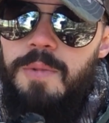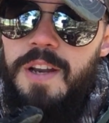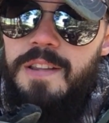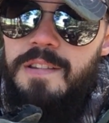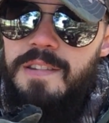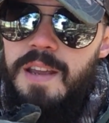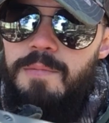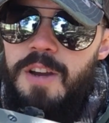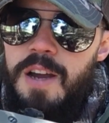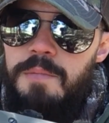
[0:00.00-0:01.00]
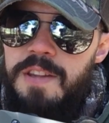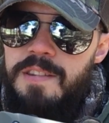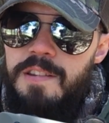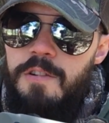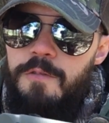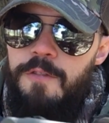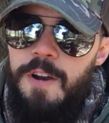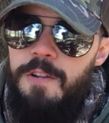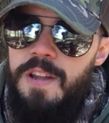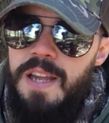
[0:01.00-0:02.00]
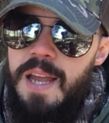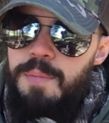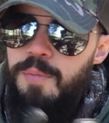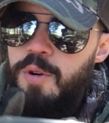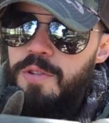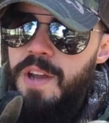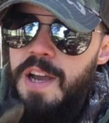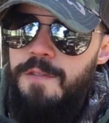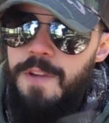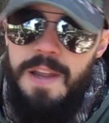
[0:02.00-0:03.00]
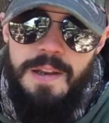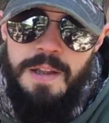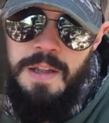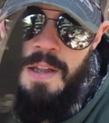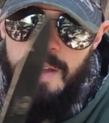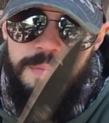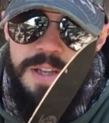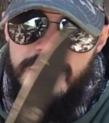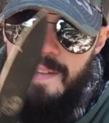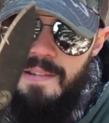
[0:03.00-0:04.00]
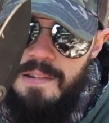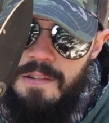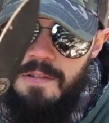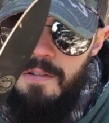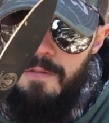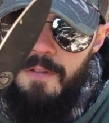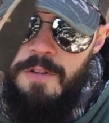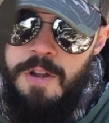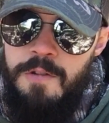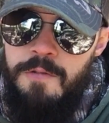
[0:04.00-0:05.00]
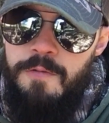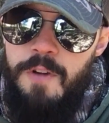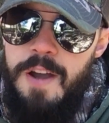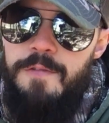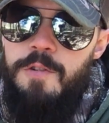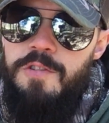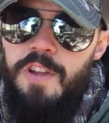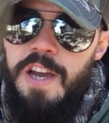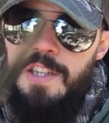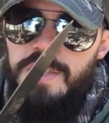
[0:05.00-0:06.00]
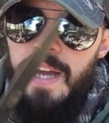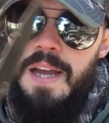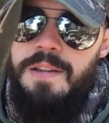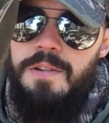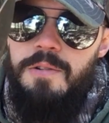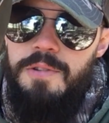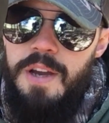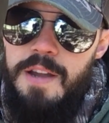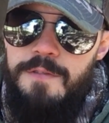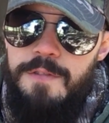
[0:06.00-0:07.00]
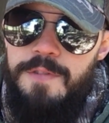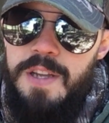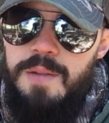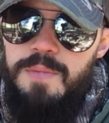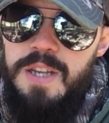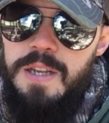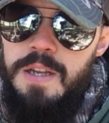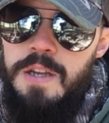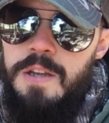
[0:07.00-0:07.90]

but at the same time it's still a fairly capable knife and can be a decent survival / tactical knife if need be.